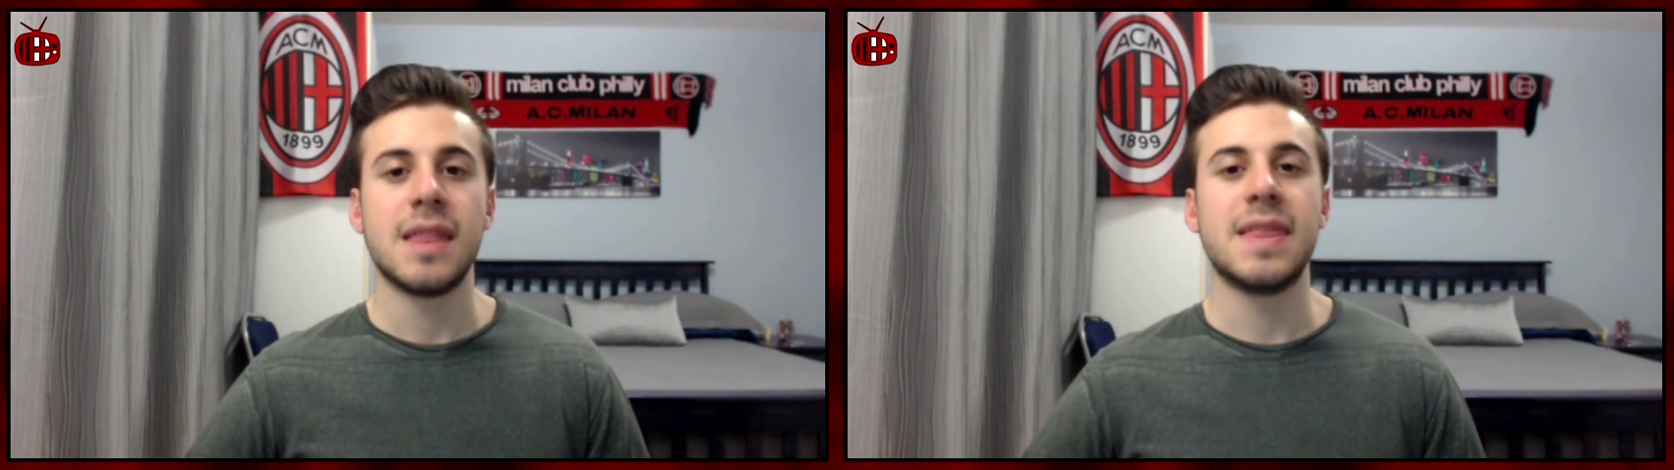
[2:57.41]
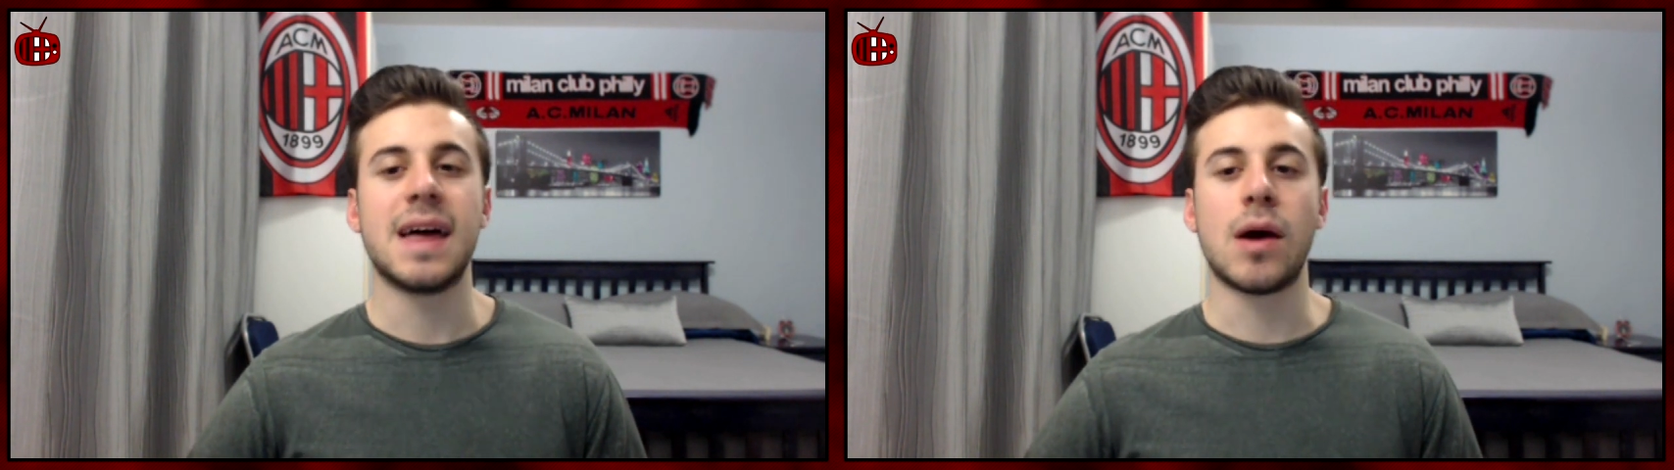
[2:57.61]

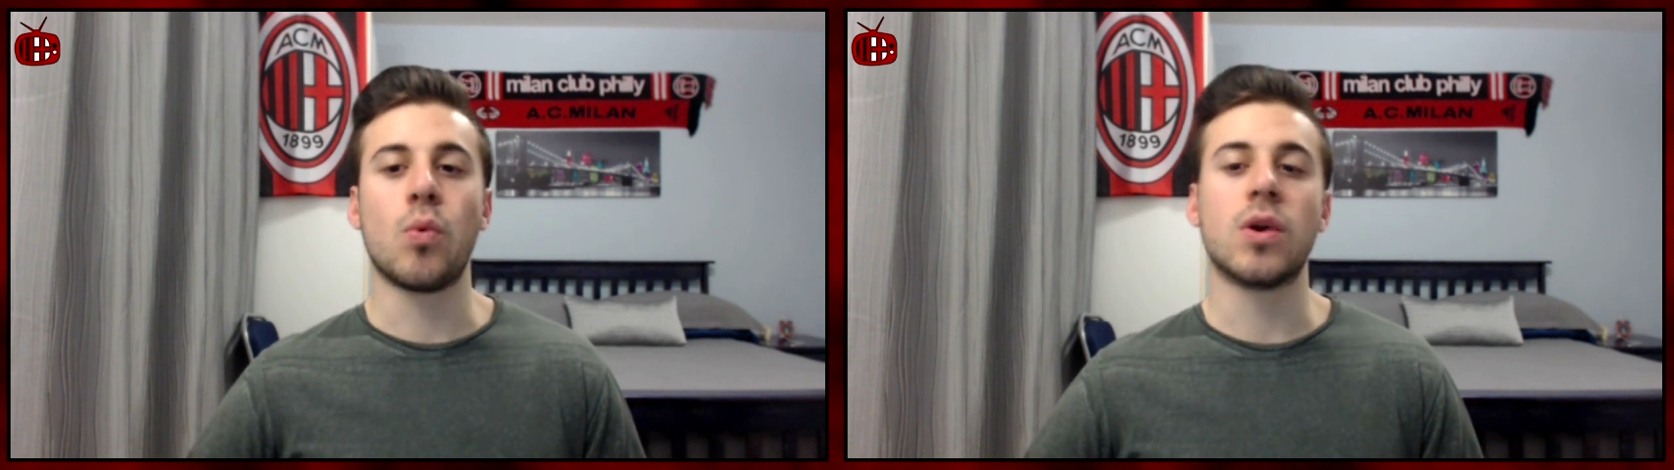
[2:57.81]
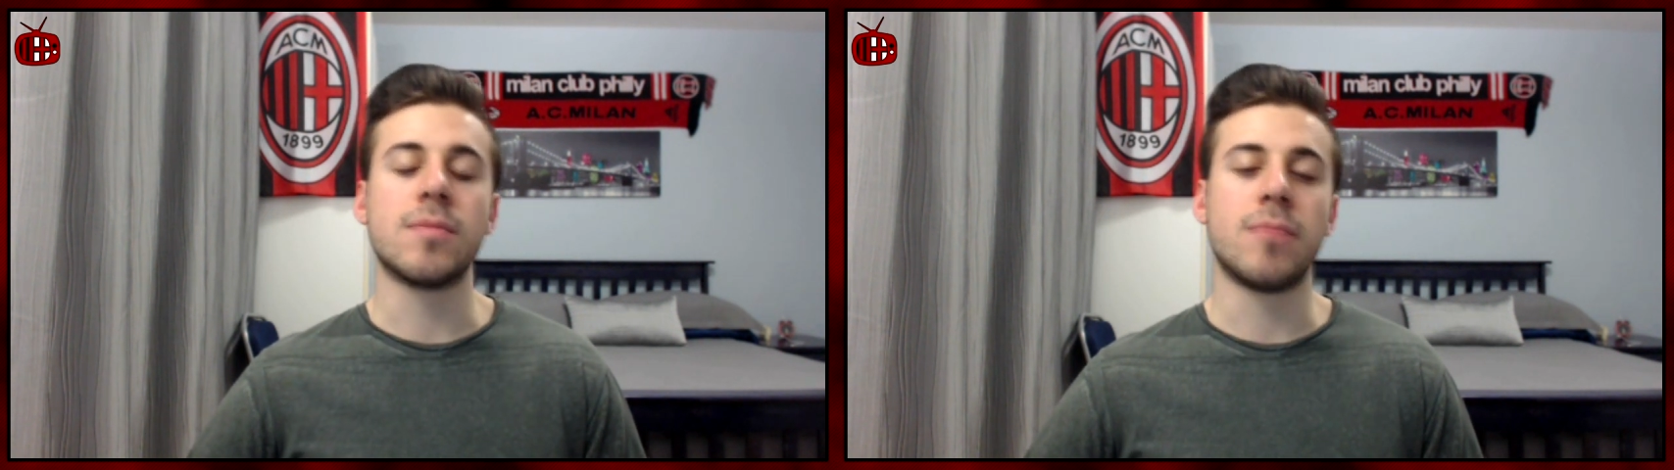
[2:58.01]
then I
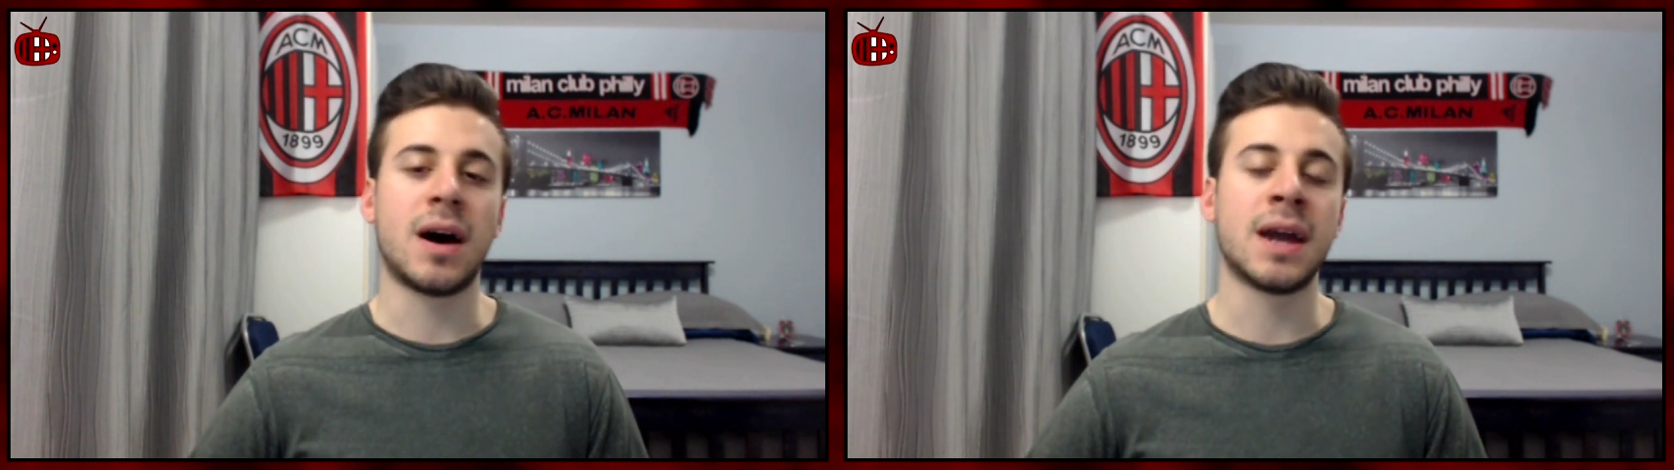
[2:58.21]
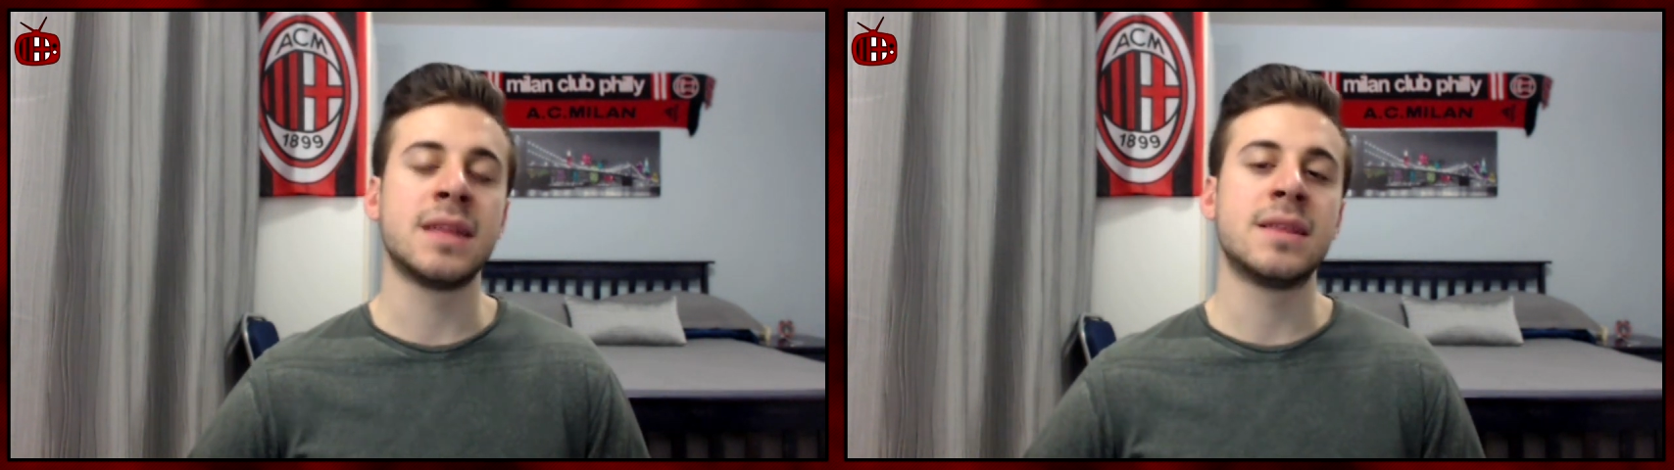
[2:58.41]
wouldn't
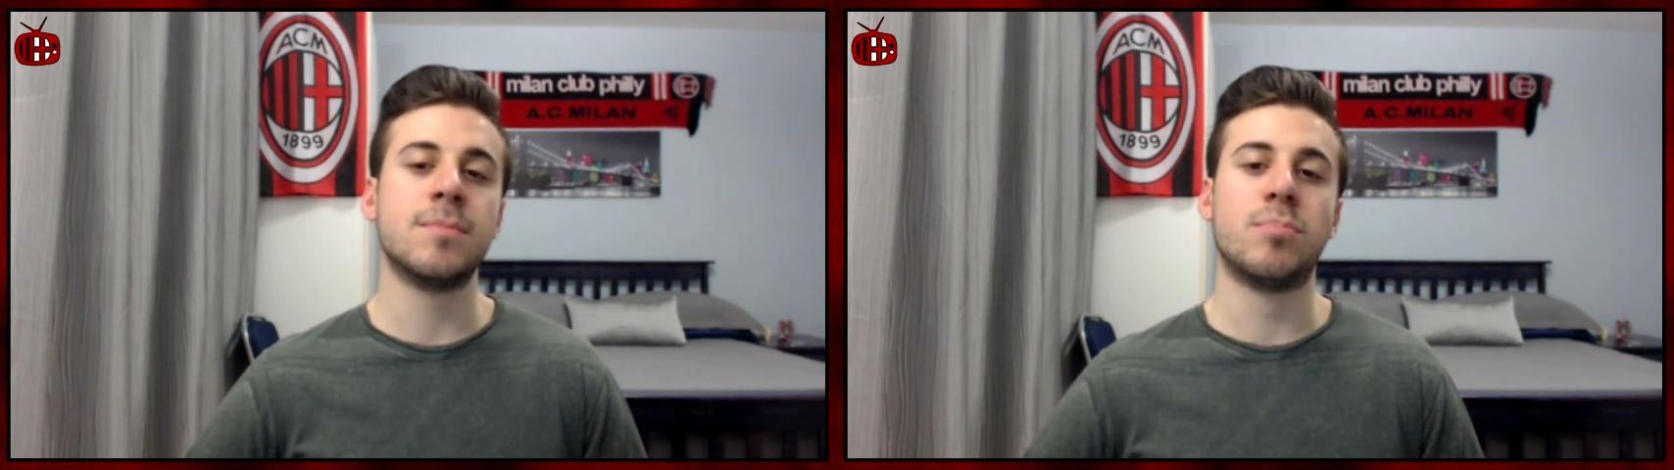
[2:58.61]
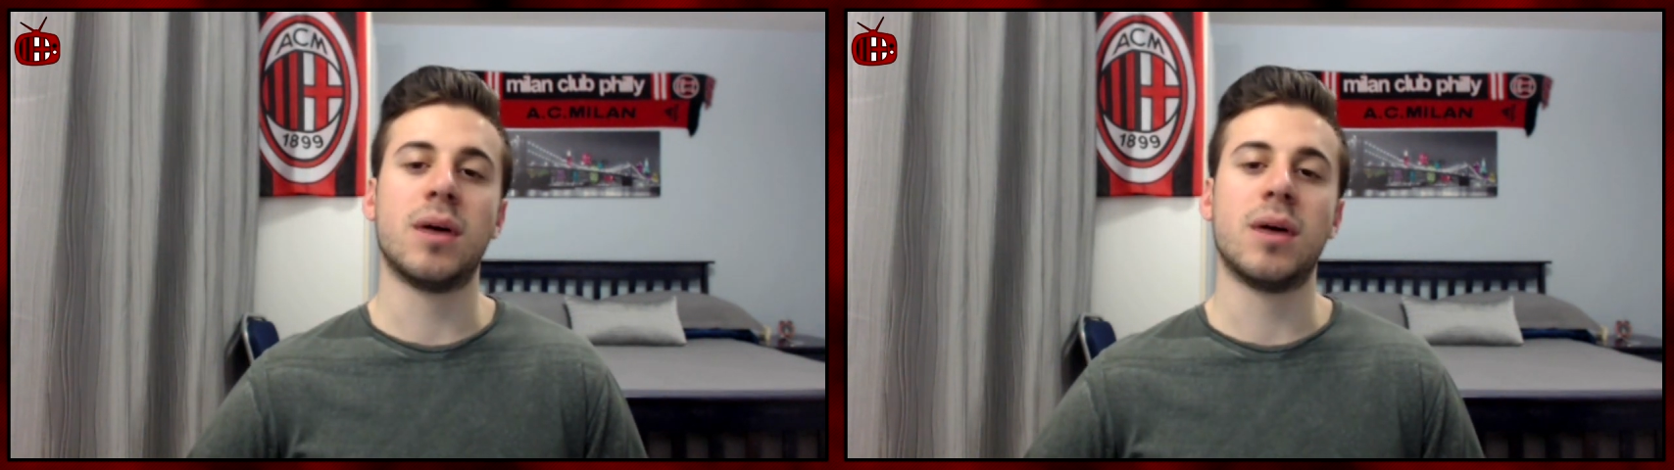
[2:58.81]
mind.